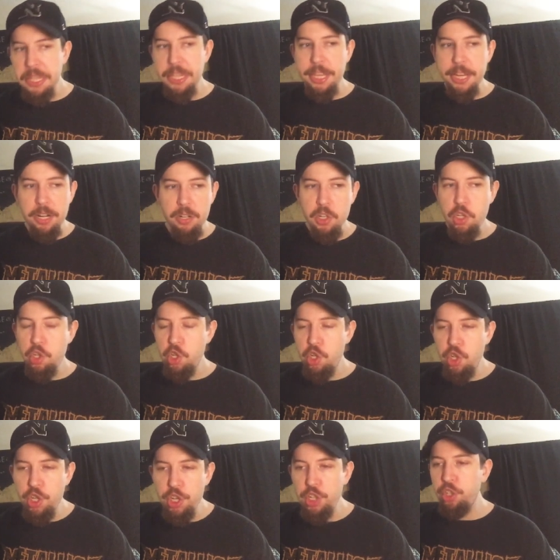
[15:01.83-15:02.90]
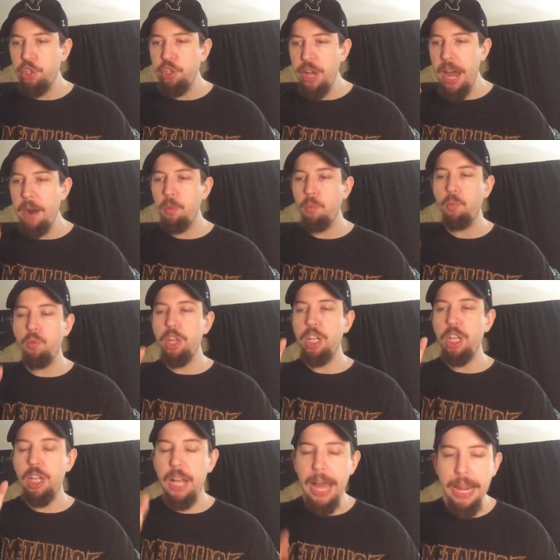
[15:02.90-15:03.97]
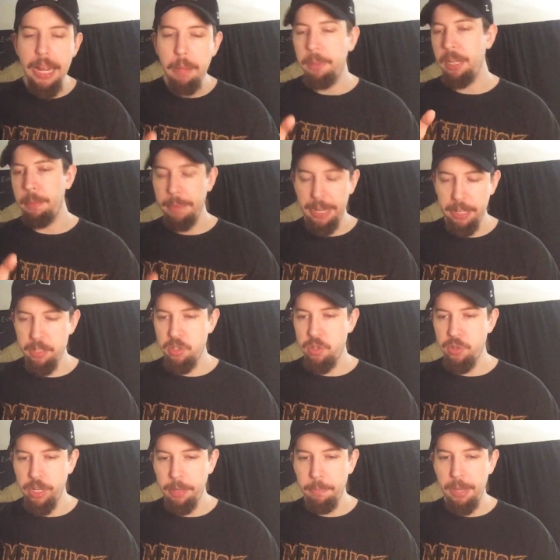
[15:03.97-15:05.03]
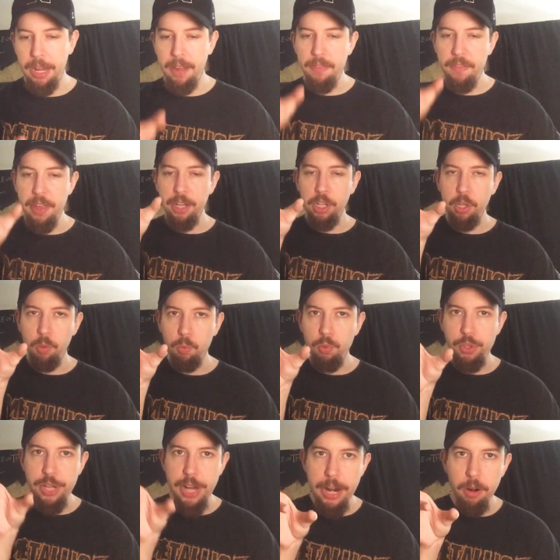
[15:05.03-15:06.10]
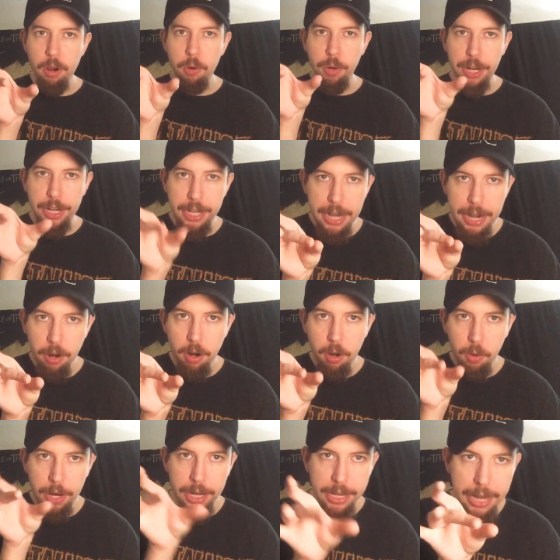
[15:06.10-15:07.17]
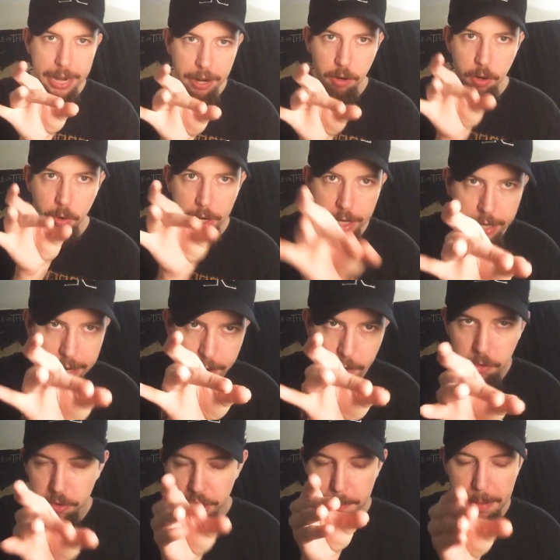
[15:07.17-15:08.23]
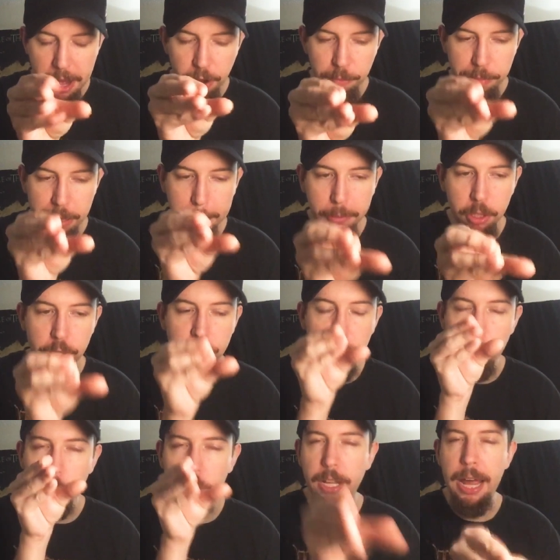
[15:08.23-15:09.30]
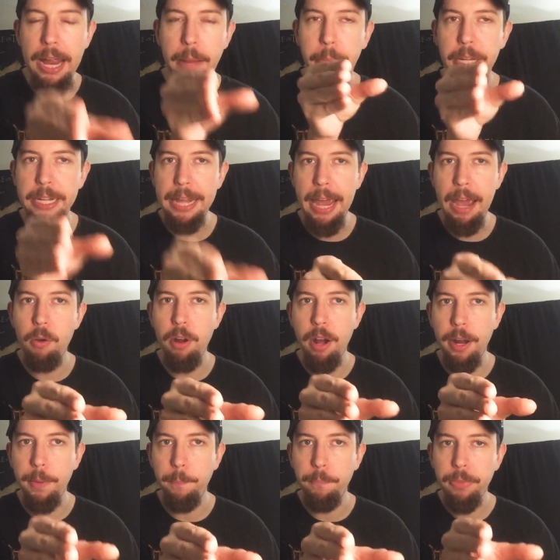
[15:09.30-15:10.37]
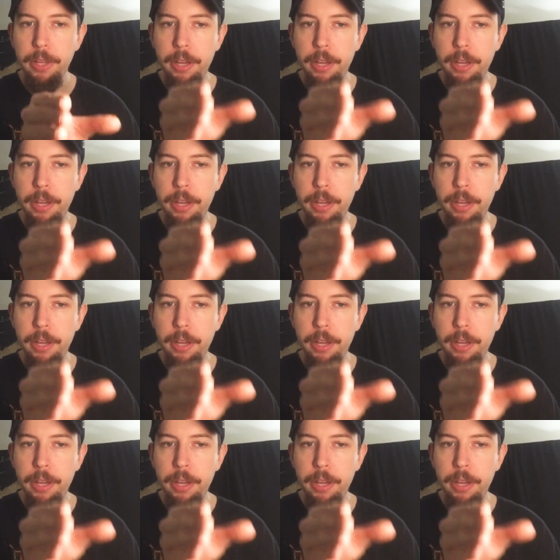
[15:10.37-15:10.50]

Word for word: they're still not reliably mainstream and then you narrow and narrow and narrow and narrow the amount of people you can reliably count on